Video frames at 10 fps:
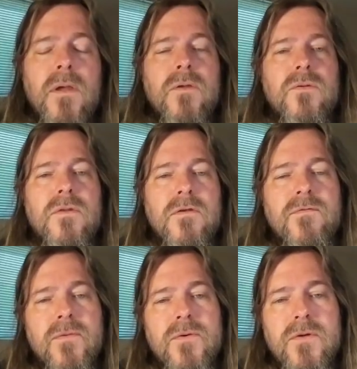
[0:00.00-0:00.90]
So this
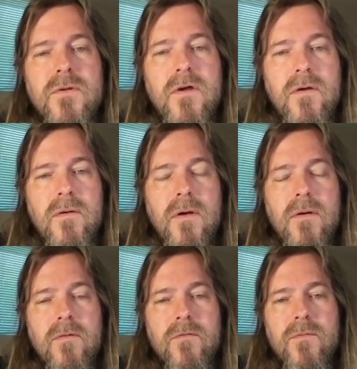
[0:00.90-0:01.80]
version
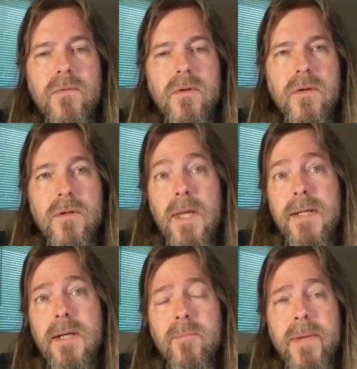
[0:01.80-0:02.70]
of
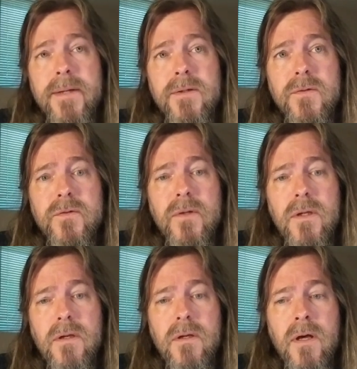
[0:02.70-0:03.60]
99 bottles
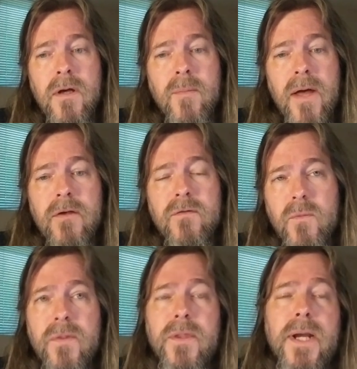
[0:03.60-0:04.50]
is the
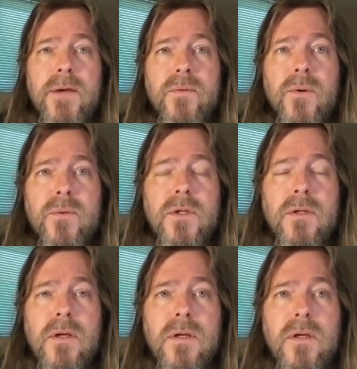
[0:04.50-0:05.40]
one that I wrote
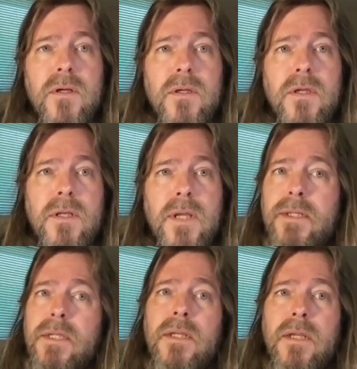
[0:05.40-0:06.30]
in
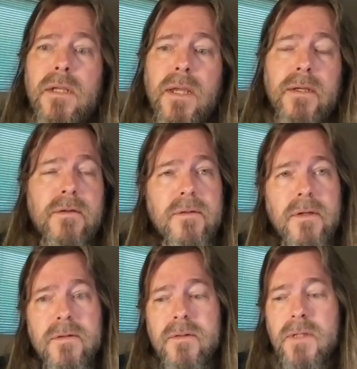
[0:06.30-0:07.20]

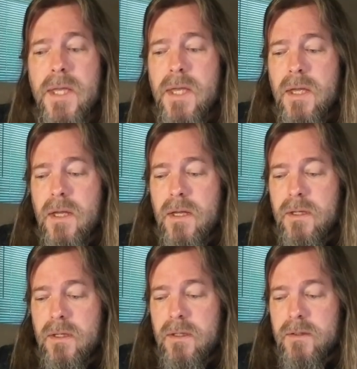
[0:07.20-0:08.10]
1996
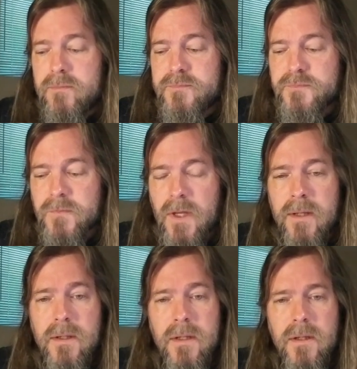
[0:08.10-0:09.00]
on
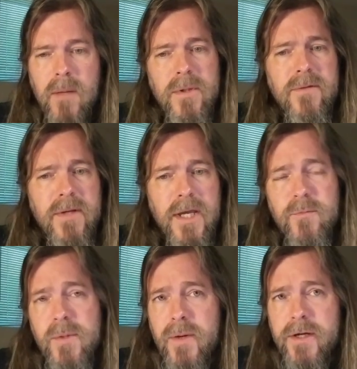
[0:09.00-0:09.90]
I believe an
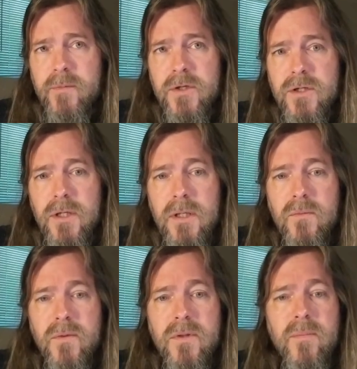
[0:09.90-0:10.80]
HPUX machine
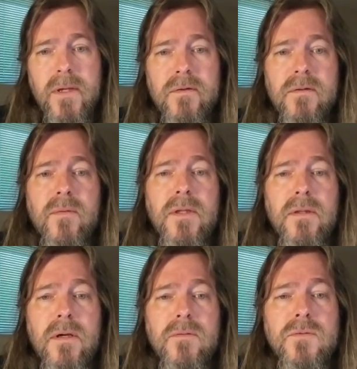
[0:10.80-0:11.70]
with the BS command there.